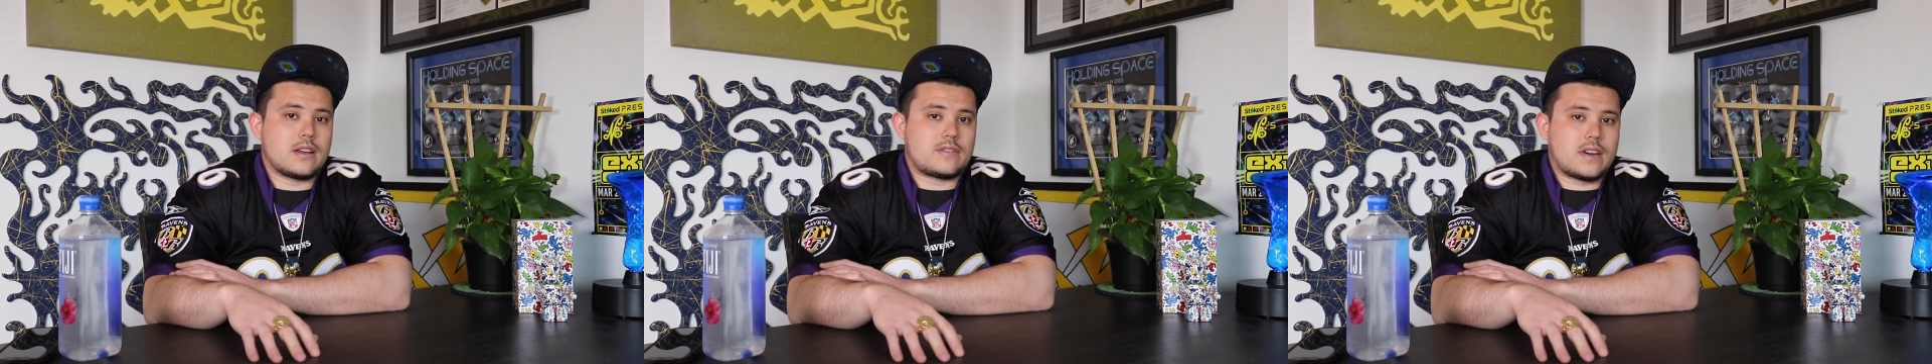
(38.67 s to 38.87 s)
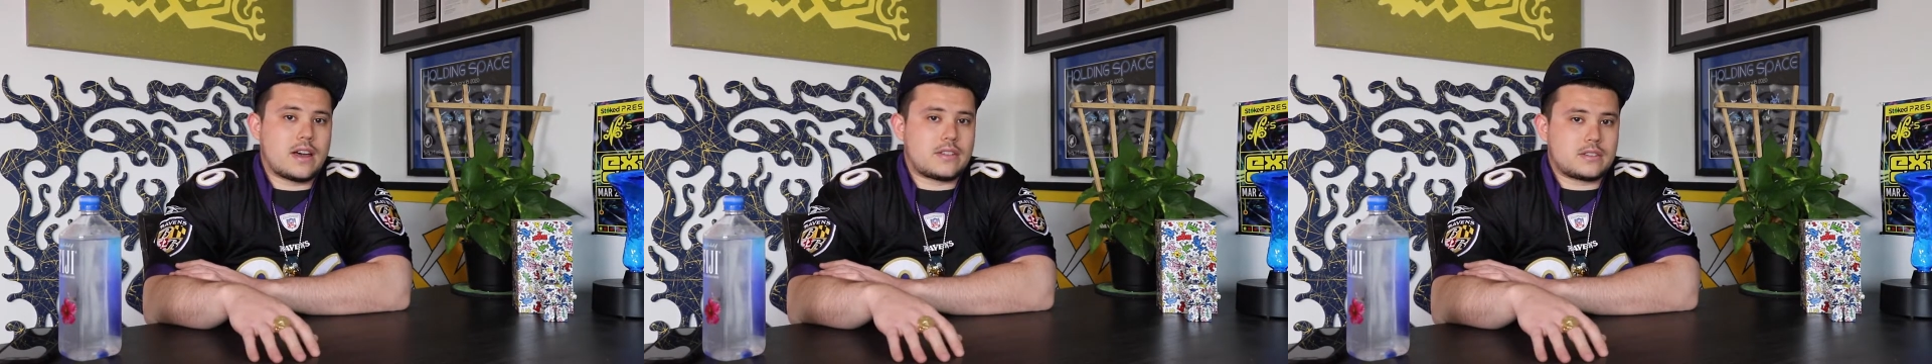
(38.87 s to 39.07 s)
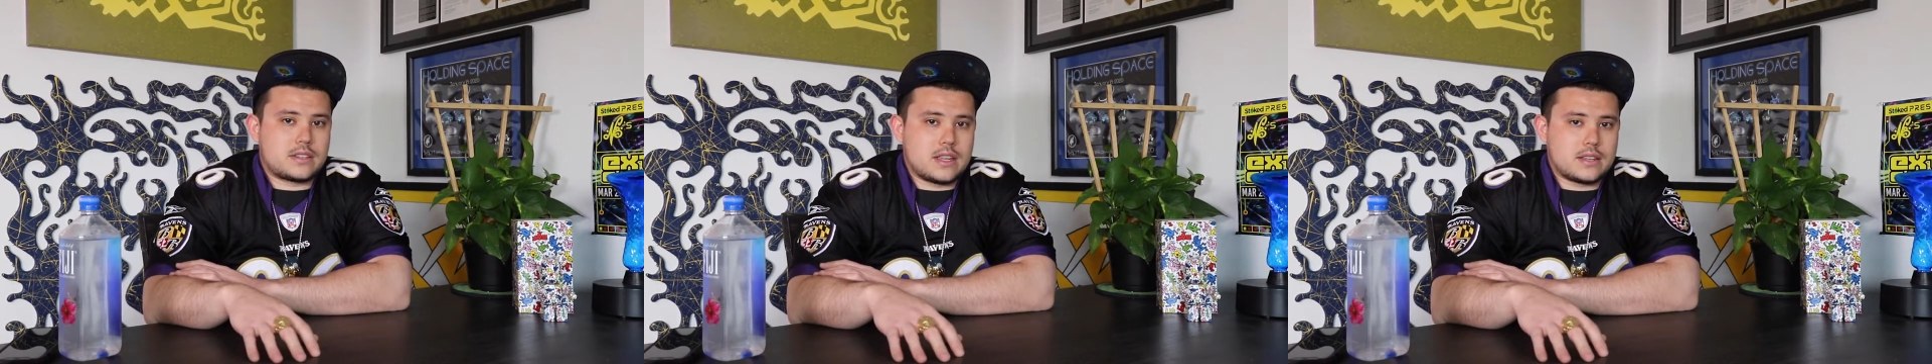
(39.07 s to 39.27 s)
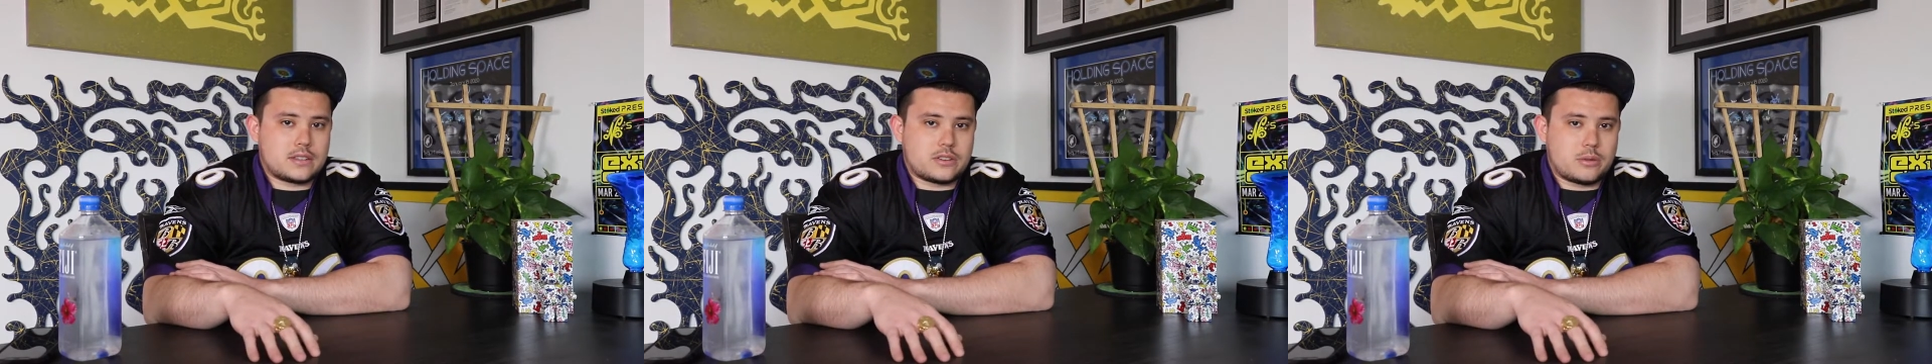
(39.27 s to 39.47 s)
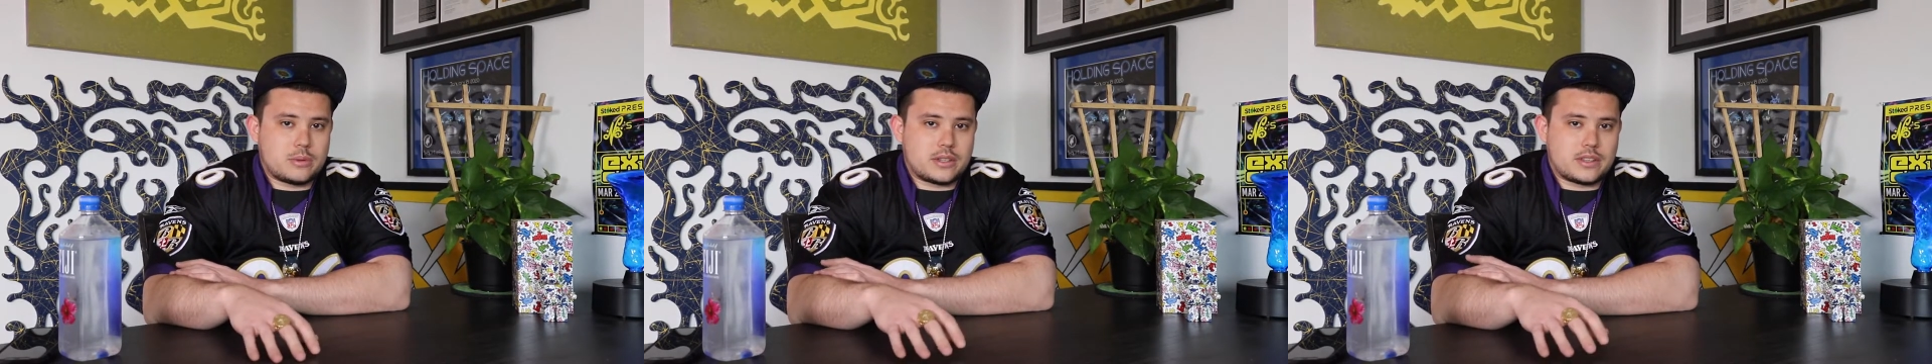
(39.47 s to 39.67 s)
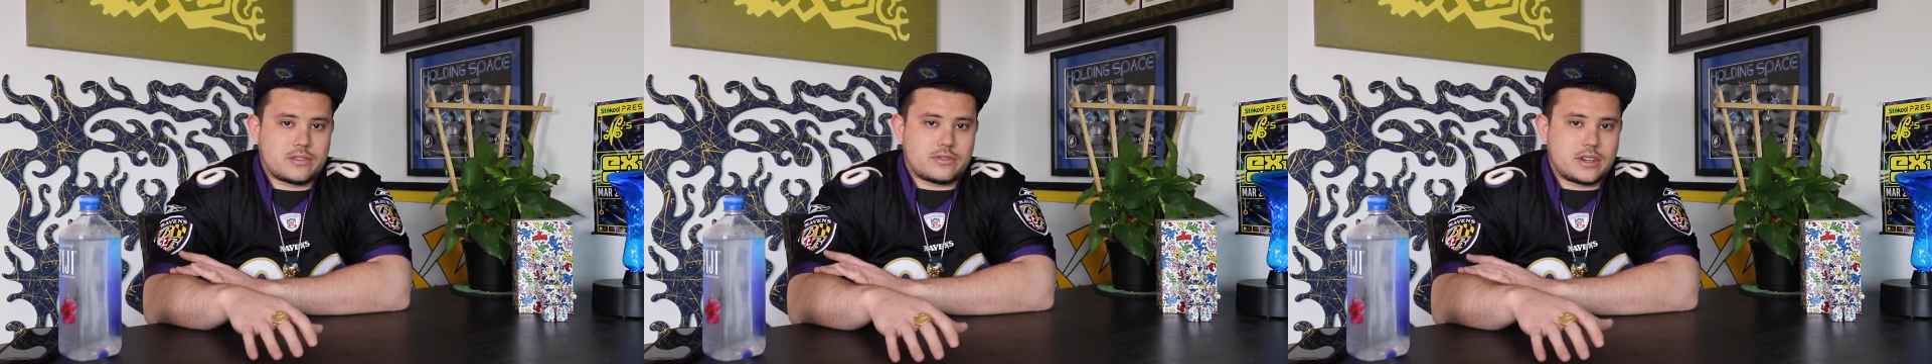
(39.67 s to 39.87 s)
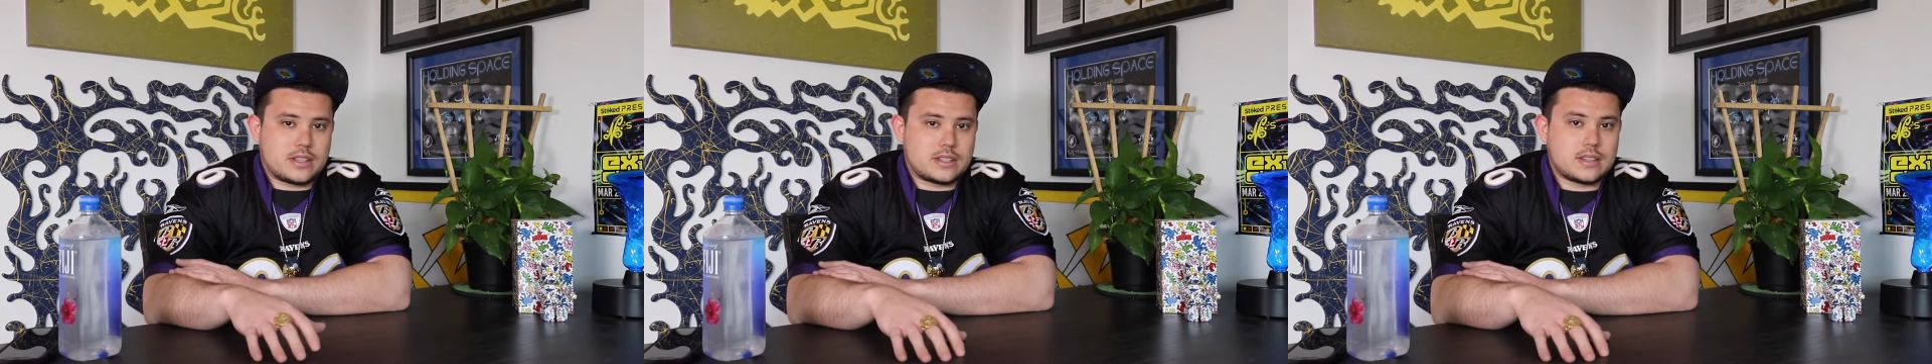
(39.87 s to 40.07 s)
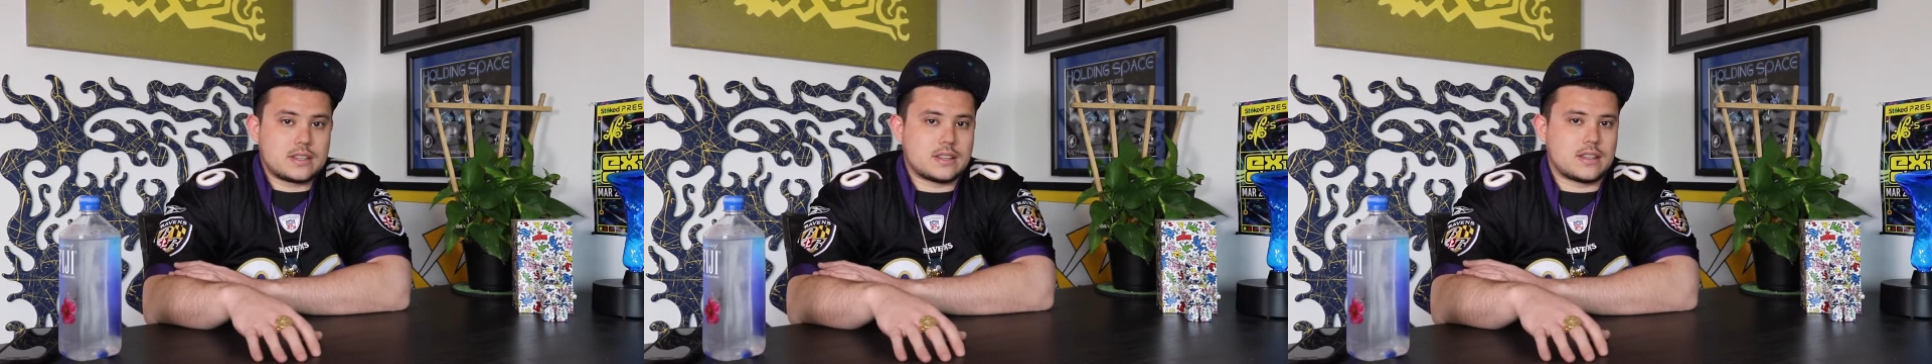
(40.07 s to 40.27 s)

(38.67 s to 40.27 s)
Father's Day is a little bit different